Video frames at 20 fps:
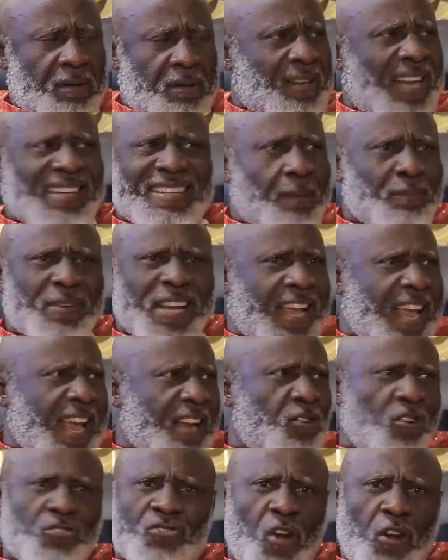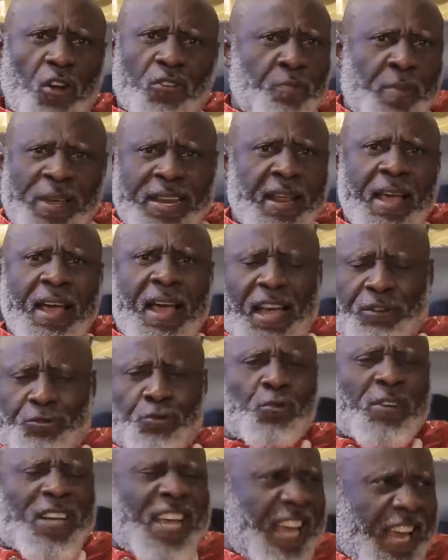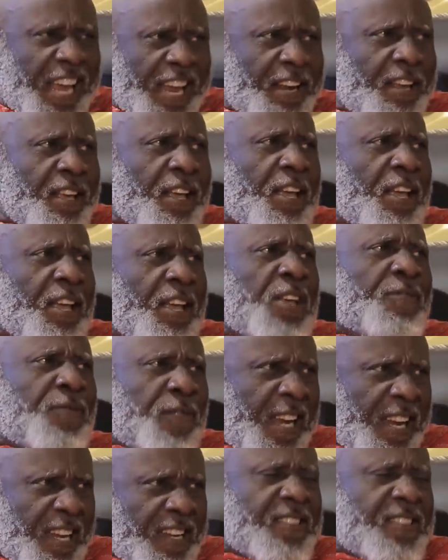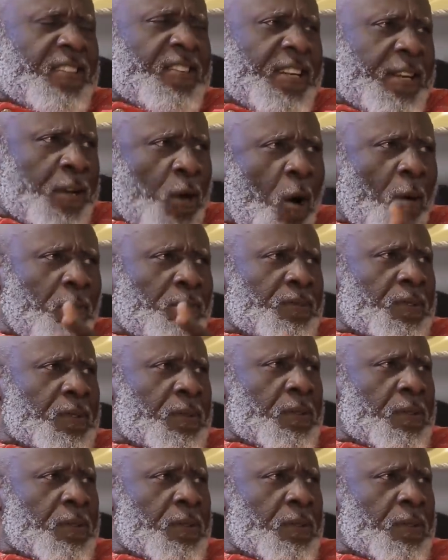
That I'm the king does not mean I should kill if killing is the norm.